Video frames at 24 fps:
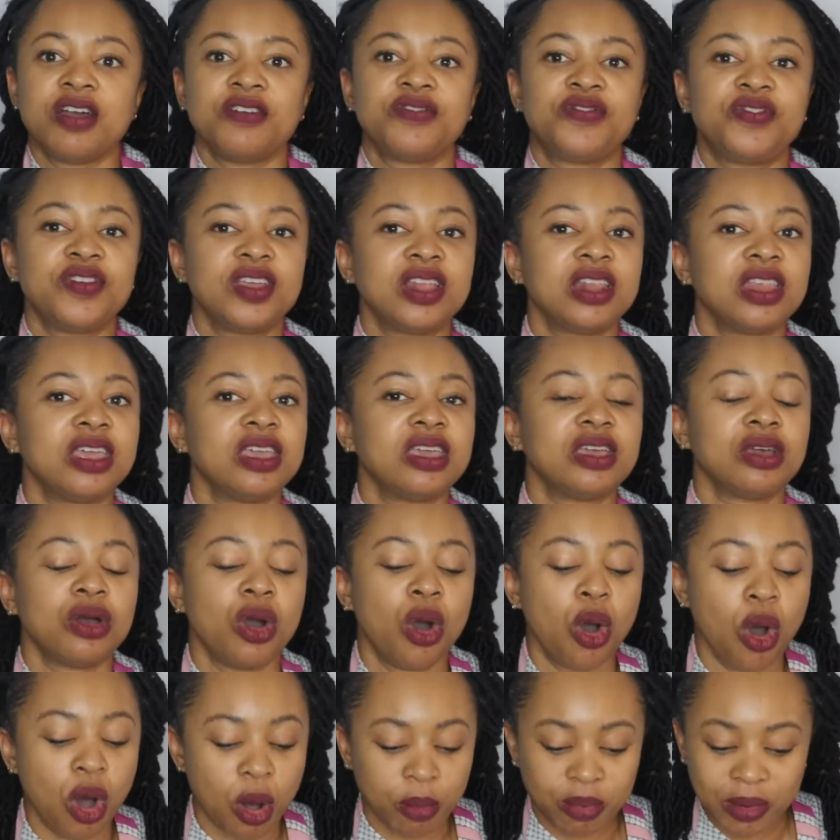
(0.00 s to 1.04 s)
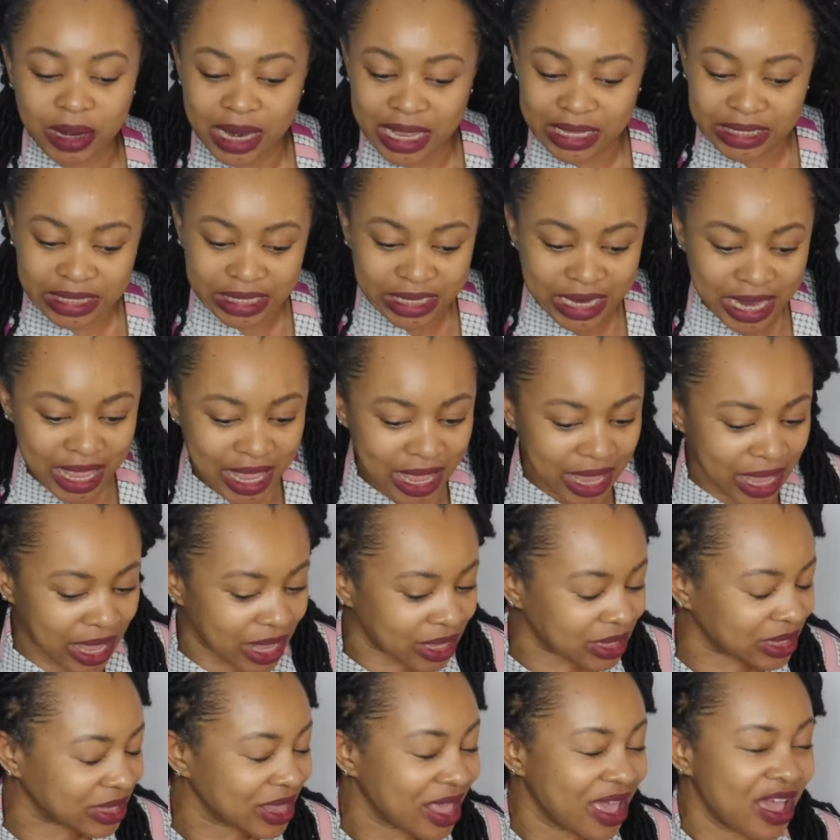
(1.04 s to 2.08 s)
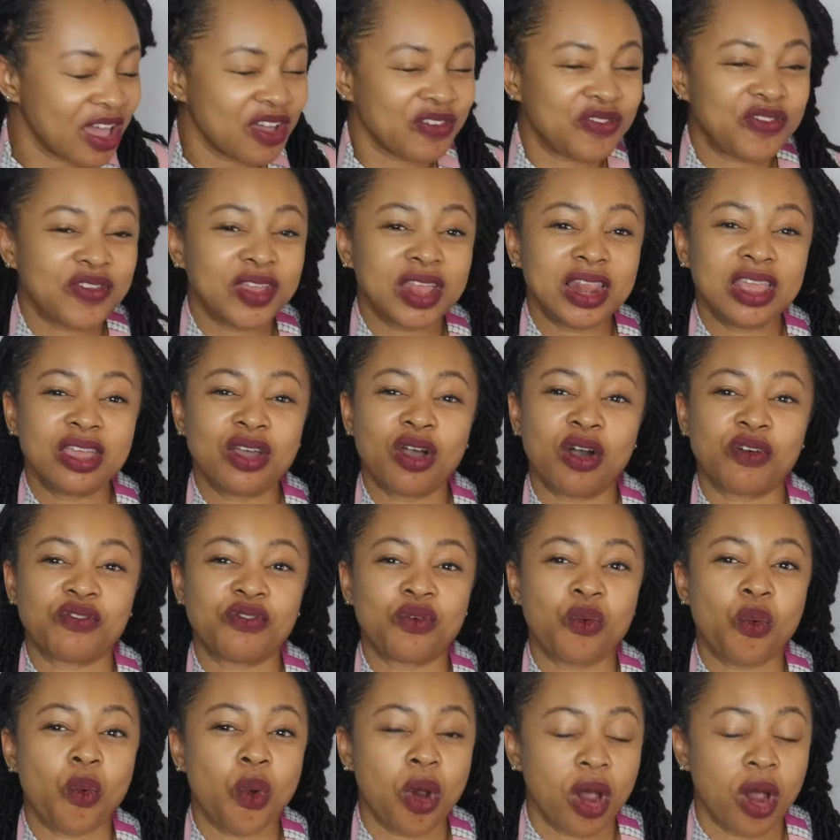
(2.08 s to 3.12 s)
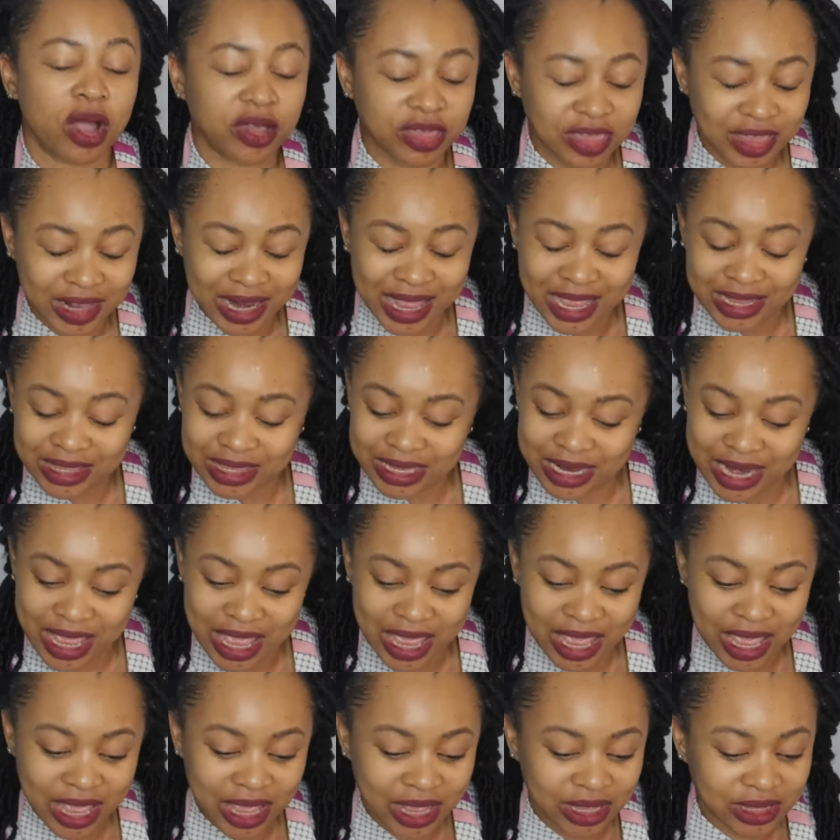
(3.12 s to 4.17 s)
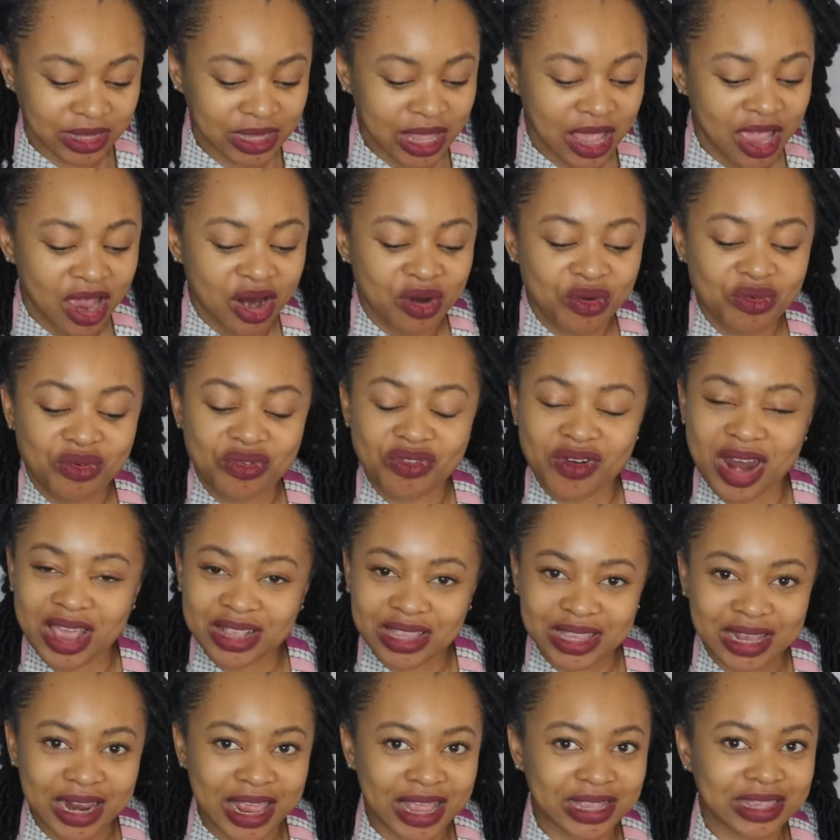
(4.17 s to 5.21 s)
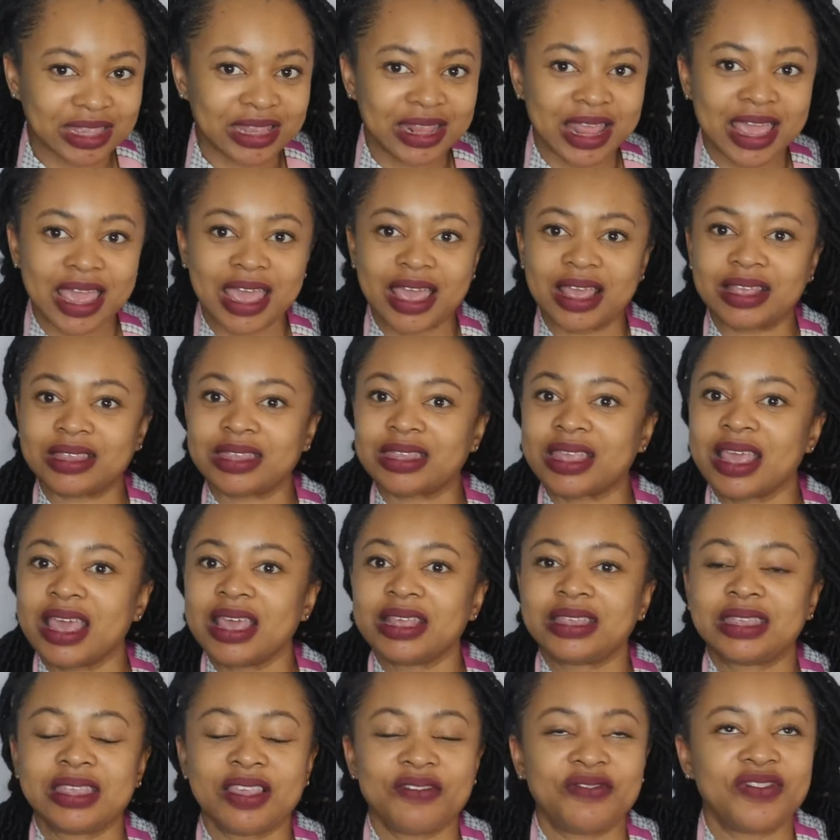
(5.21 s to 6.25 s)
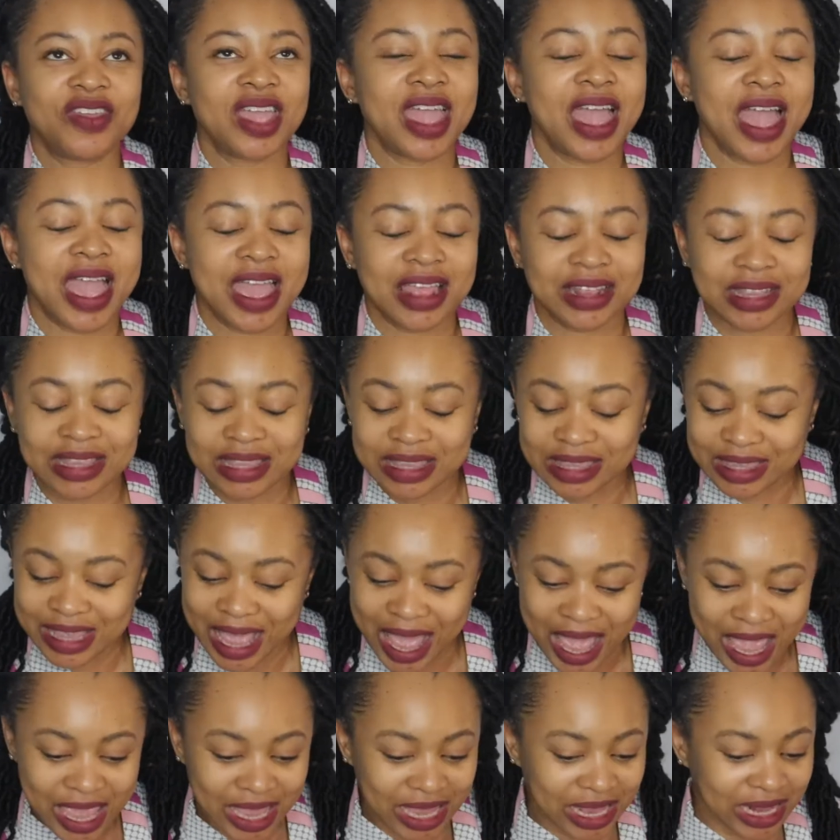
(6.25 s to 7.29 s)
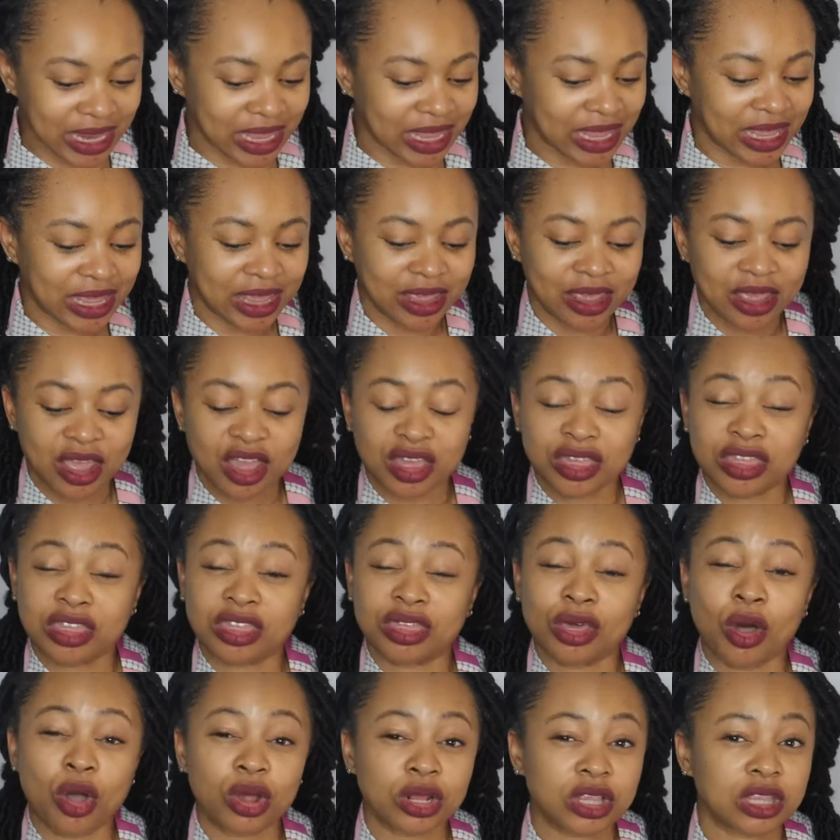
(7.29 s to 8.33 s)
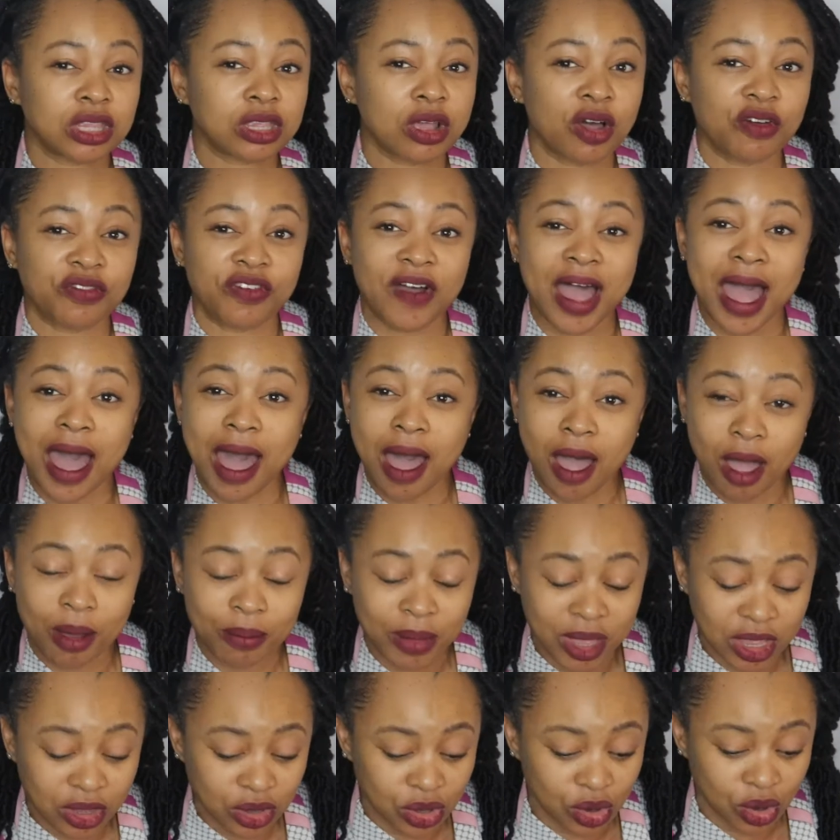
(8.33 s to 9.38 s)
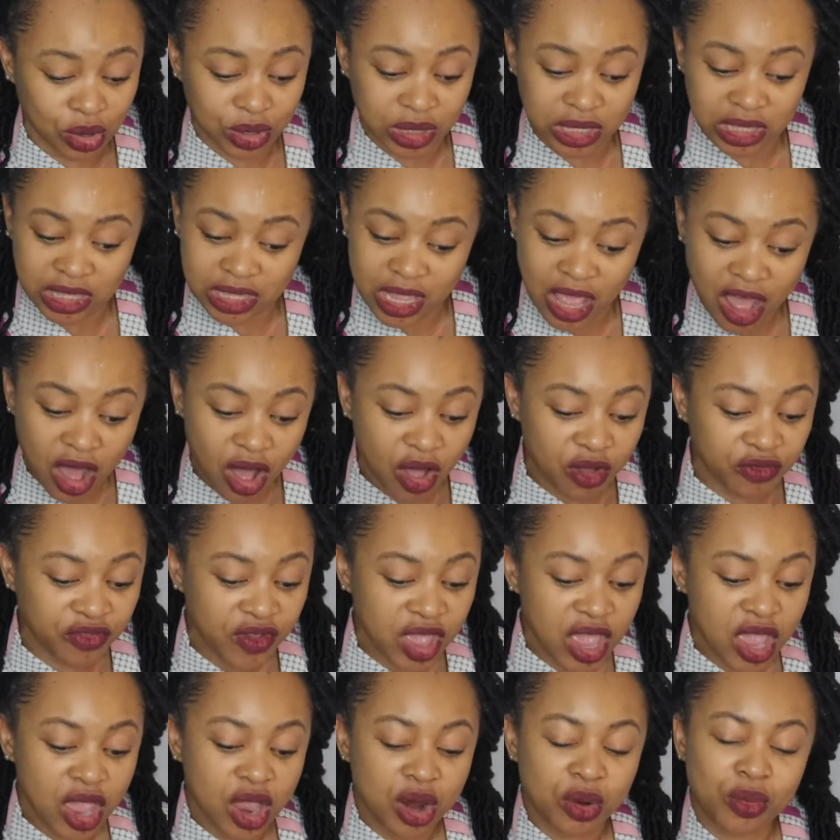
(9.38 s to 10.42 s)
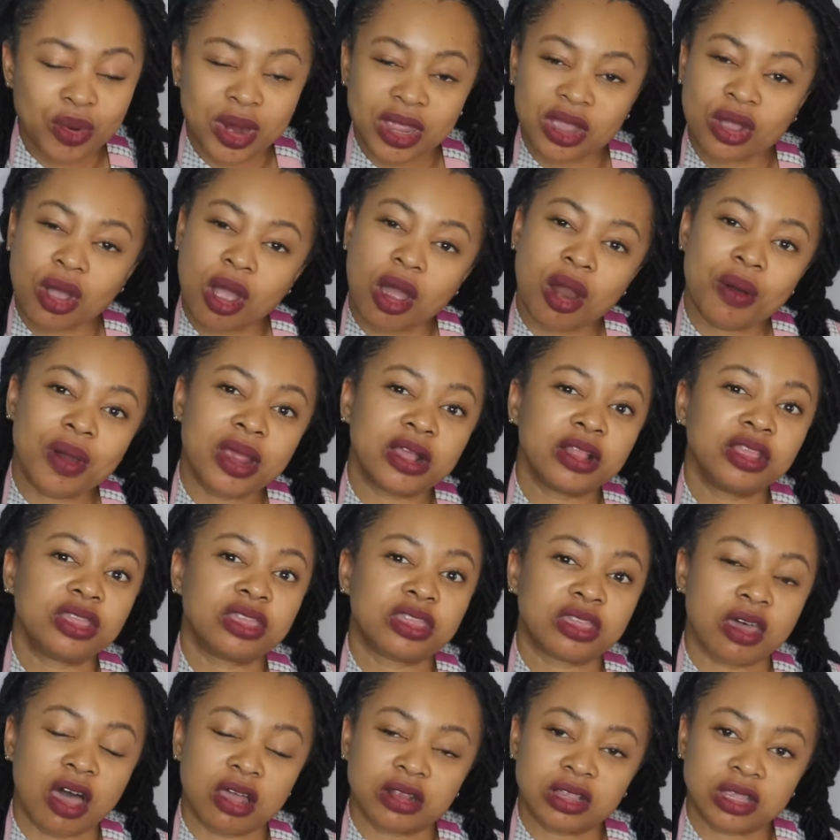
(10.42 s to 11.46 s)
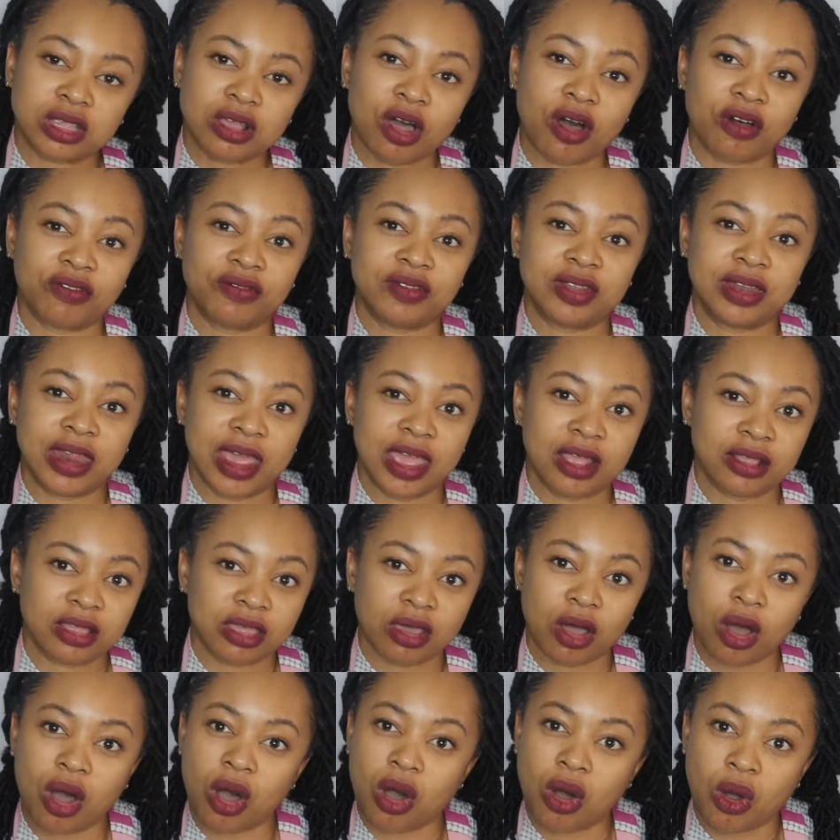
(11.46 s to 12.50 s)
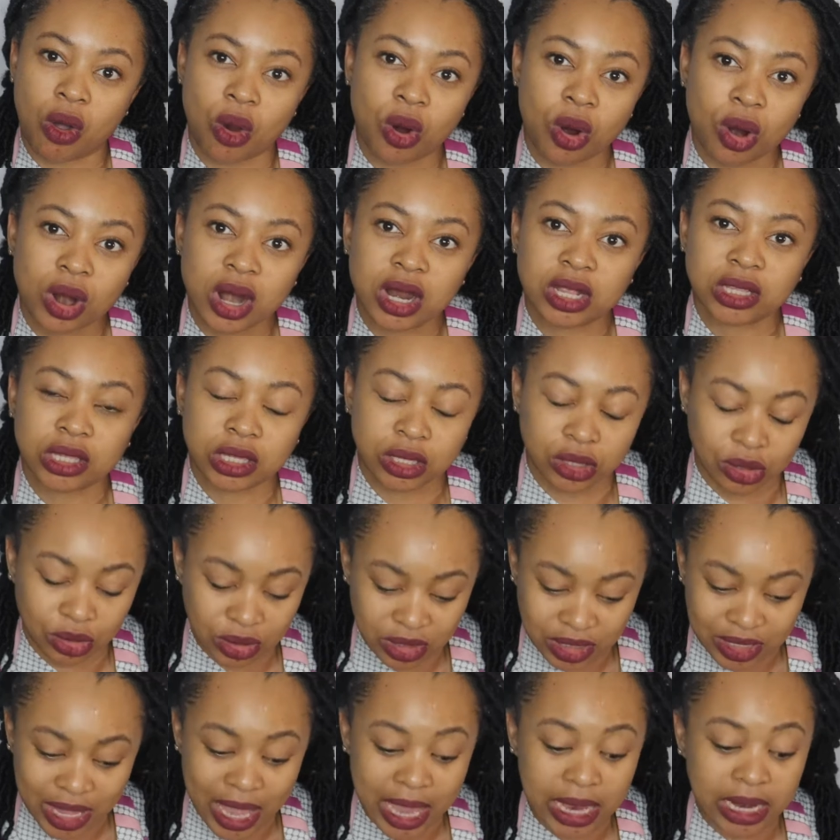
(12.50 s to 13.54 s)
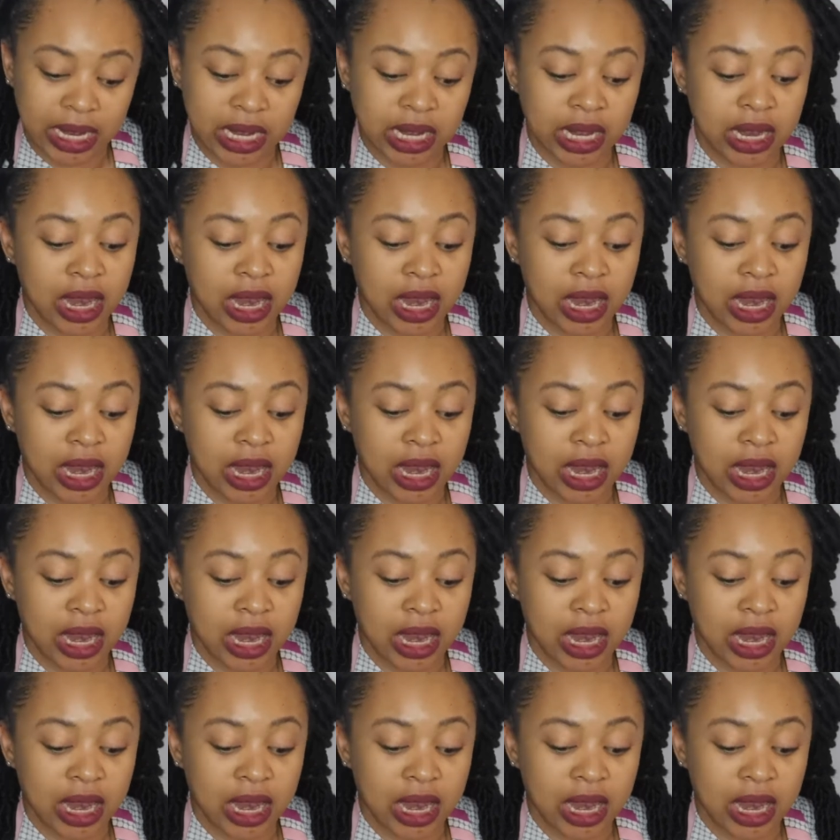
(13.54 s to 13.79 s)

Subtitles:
feeling hopelessness, feeling of worthlessness, restlessness, severe anxiety, thoughts of harming yourself, recurrent thoughts of death or suicide.